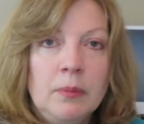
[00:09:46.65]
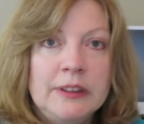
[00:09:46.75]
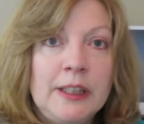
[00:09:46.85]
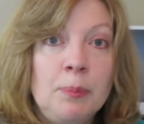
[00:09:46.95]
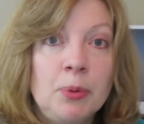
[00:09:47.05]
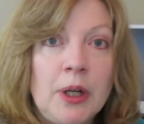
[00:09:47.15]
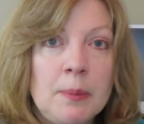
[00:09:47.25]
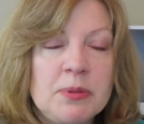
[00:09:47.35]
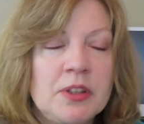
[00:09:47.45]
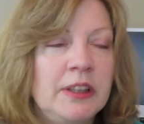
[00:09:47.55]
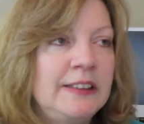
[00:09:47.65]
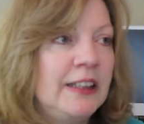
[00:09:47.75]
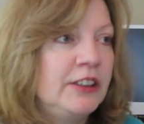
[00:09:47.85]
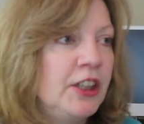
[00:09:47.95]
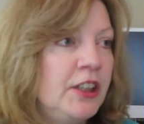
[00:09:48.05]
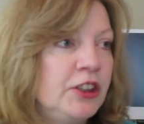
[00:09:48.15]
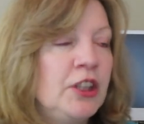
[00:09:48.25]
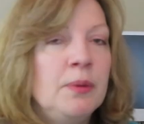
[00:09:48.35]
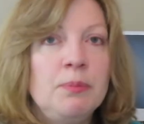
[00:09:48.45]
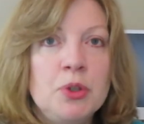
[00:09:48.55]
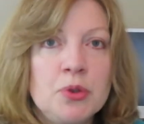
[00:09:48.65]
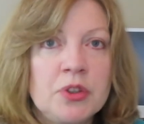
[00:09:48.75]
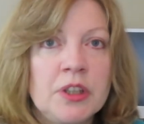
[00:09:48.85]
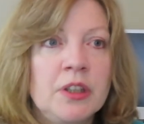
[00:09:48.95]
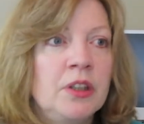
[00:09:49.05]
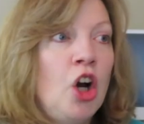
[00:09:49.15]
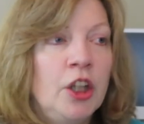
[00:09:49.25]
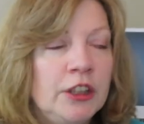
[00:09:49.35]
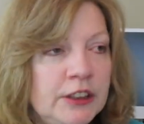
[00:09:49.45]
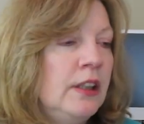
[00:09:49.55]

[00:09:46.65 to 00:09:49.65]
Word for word: say, preps, such as music, art,